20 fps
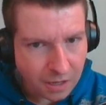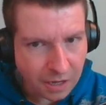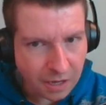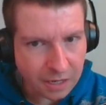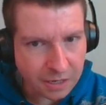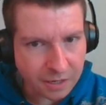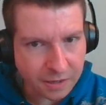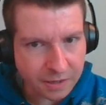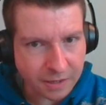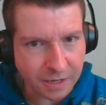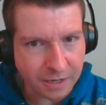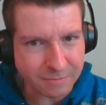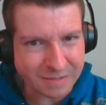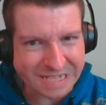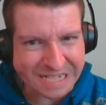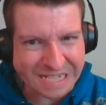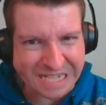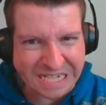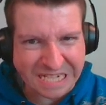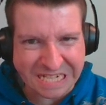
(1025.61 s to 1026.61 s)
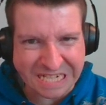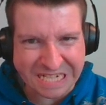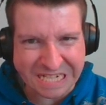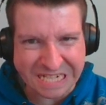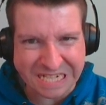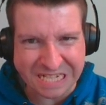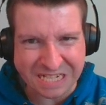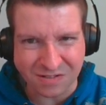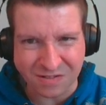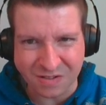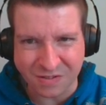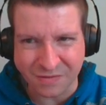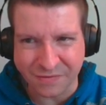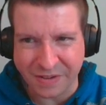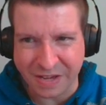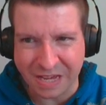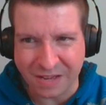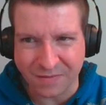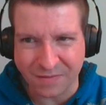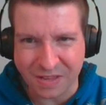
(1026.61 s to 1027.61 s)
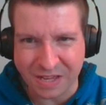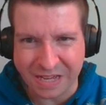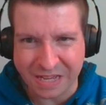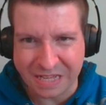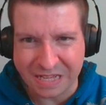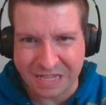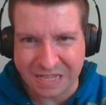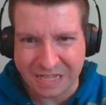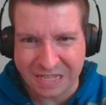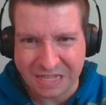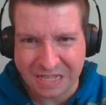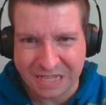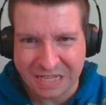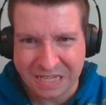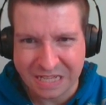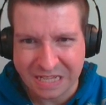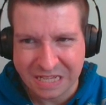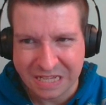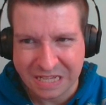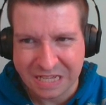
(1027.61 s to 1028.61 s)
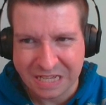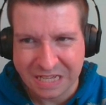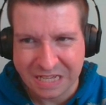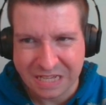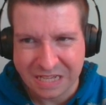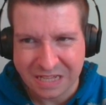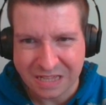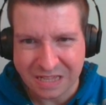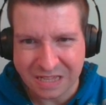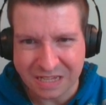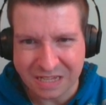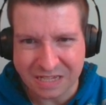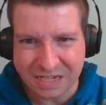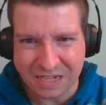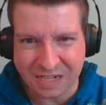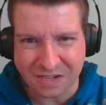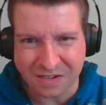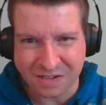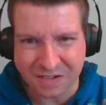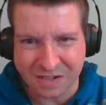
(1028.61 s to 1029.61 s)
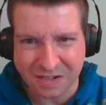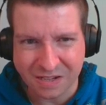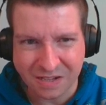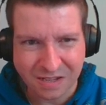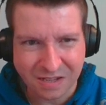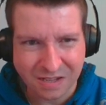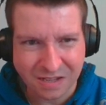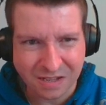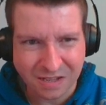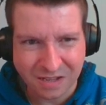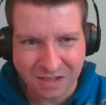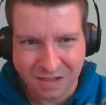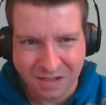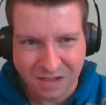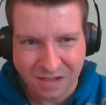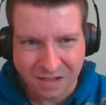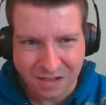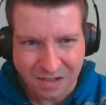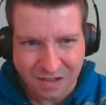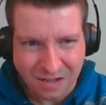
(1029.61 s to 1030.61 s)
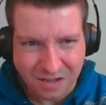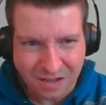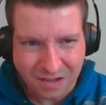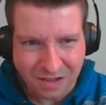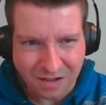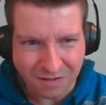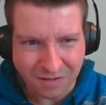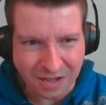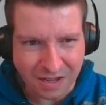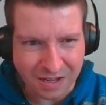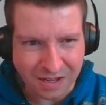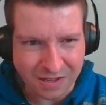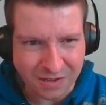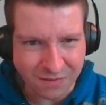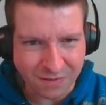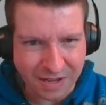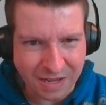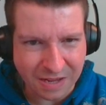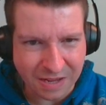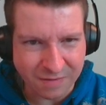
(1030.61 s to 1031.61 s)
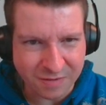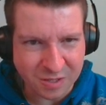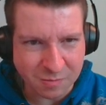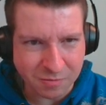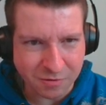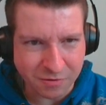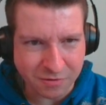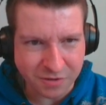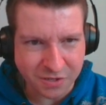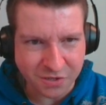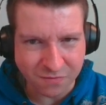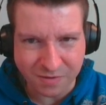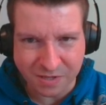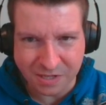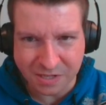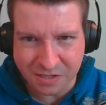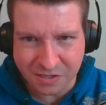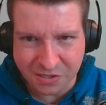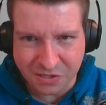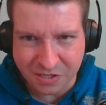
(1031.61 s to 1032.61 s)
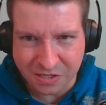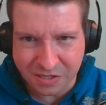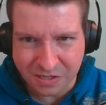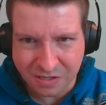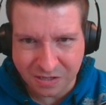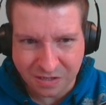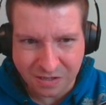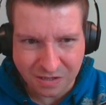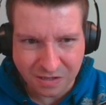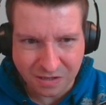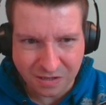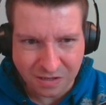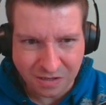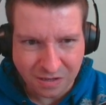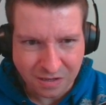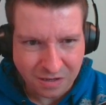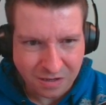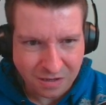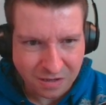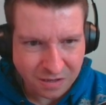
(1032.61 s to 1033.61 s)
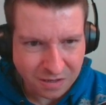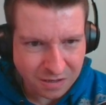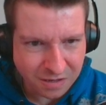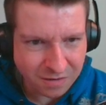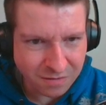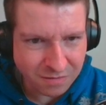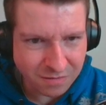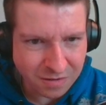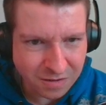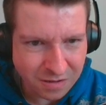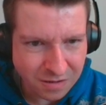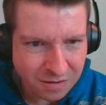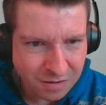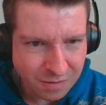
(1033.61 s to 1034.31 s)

Eight of them. I don't know if I have that. That's not good. Okay, do I have spurious wings? No.